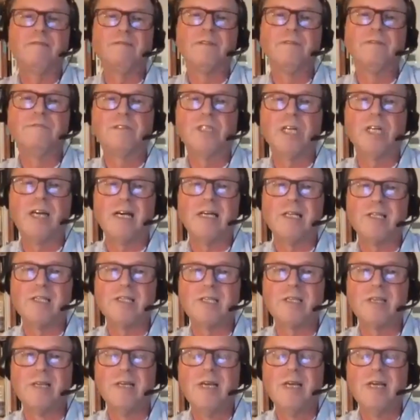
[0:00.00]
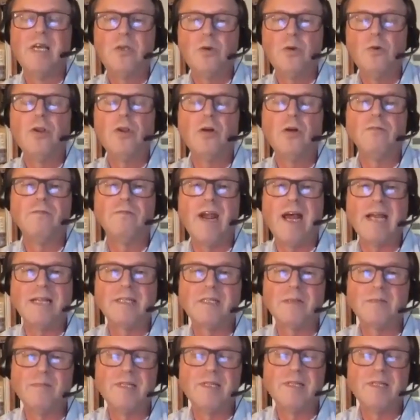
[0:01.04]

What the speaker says: of trust. You're not randomly